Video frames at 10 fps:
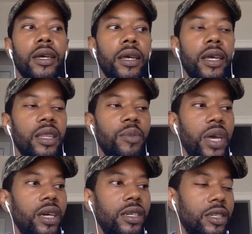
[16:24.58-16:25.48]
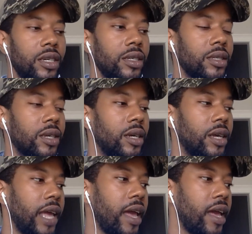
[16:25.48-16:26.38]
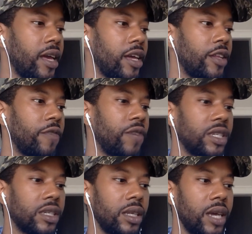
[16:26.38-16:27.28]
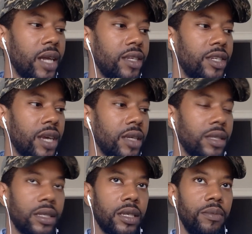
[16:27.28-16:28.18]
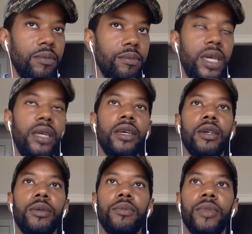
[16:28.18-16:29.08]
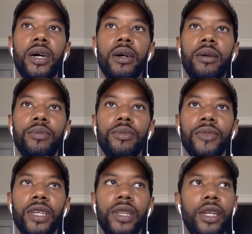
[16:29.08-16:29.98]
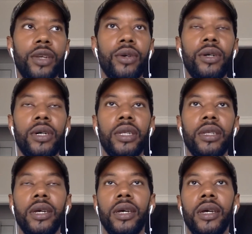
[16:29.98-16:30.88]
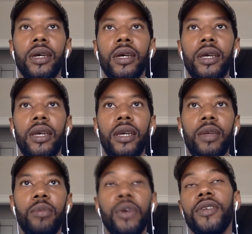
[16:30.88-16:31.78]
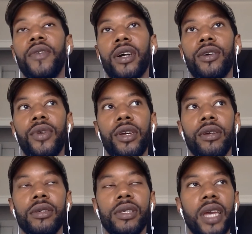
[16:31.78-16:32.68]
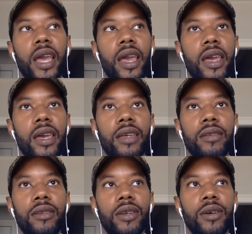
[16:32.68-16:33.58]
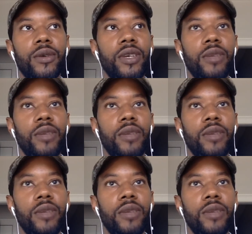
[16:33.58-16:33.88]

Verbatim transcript: in the pages, and eventually got the chance to meet him later on in both of our careers. And, you know,